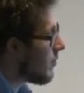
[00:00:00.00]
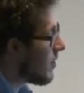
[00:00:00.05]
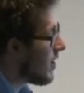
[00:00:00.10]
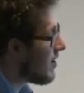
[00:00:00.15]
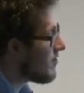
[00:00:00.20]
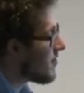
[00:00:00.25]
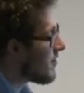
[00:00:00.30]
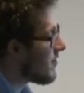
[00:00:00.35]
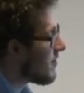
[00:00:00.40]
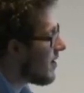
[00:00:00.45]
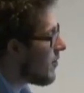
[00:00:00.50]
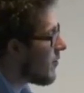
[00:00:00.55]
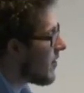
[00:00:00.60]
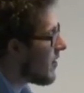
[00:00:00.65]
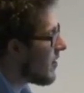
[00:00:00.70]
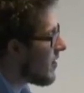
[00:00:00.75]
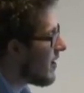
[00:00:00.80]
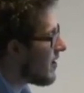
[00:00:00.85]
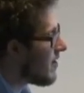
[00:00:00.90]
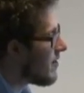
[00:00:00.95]
We'll have to see
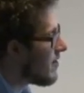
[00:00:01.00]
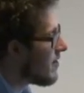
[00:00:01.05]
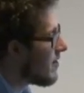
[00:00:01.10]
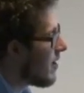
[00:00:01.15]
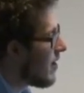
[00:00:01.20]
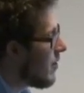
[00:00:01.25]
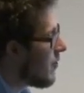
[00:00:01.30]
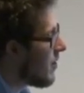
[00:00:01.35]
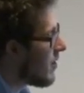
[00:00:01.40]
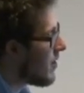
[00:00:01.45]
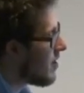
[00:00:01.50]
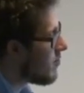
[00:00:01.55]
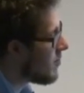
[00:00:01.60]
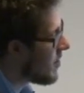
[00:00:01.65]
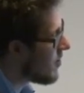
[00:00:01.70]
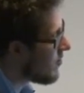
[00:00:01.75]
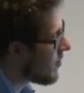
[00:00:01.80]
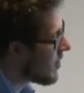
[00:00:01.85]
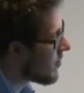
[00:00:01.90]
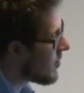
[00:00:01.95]
whether there'll
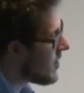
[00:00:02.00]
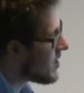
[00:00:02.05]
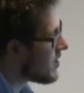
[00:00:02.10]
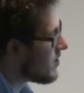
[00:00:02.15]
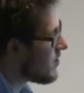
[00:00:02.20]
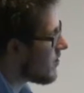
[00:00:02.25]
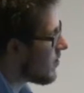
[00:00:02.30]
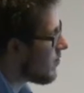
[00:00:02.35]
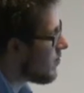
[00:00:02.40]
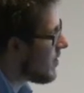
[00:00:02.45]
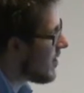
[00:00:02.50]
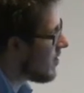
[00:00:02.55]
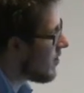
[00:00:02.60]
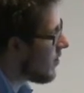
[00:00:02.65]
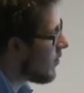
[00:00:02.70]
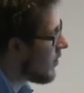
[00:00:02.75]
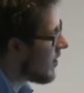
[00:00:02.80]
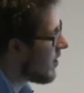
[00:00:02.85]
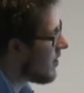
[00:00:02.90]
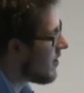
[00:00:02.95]
be a regression to the mean
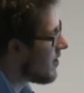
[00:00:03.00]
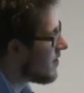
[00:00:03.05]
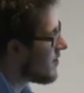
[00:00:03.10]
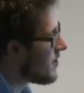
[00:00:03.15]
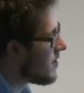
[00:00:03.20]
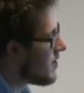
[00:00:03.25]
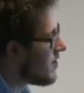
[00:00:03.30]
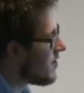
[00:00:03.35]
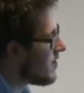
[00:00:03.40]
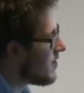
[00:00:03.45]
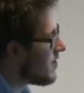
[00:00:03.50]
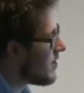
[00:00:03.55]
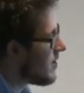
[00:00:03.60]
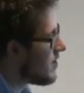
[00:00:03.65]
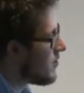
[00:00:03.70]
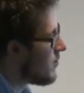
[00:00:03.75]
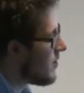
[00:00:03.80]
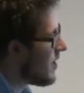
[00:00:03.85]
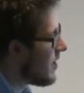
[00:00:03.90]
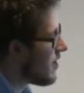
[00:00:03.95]
or whether there's
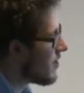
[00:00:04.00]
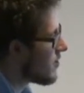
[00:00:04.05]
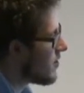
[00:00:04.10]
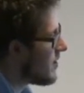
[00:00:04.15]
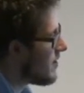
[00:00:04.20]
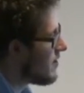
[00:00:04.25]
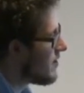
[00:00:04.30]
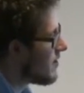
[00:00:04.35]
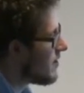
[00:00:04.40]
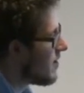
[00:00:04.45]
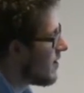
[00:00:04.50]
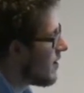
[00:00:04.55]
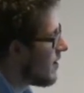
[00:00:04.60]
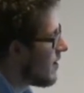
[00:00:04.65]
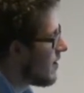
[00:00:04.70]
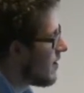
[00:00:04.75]
genuine increase